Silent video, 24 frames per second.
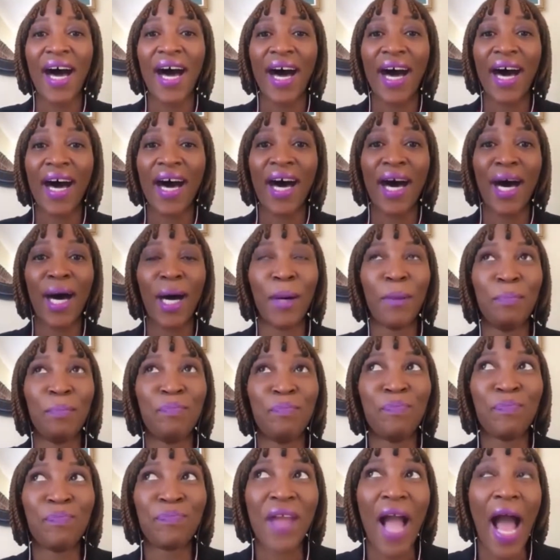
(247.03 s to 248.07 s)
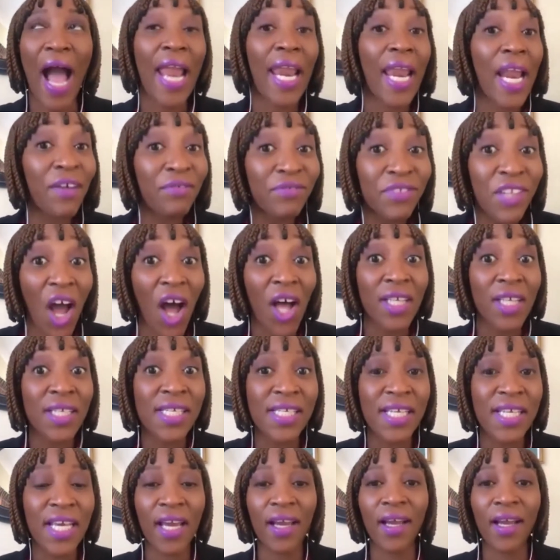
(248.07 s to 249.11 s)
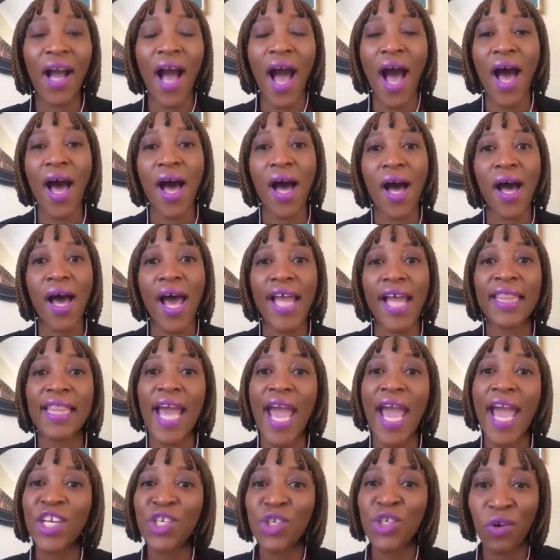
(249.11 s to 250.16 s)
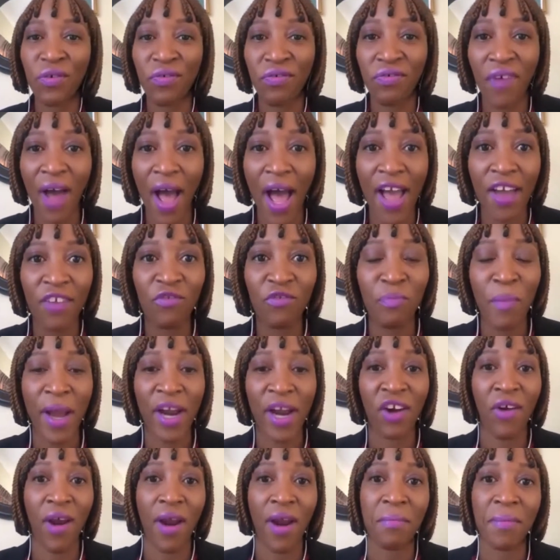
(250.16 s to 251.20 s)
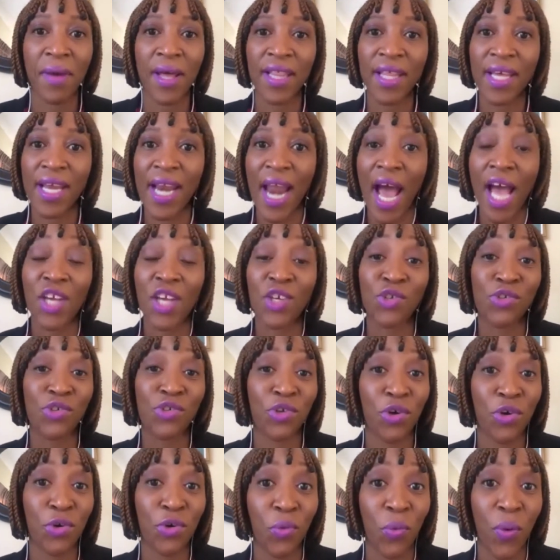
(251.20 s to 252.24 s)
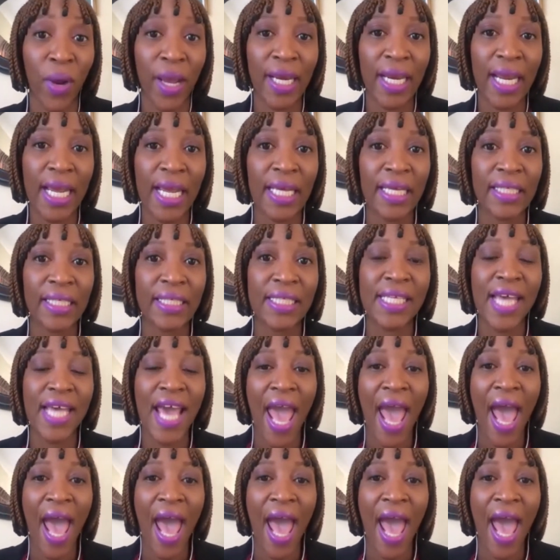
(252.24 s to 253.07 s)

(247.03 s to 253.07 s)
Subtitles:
I love dancing. At the age of 5, my grandmother and I used to go to weddings.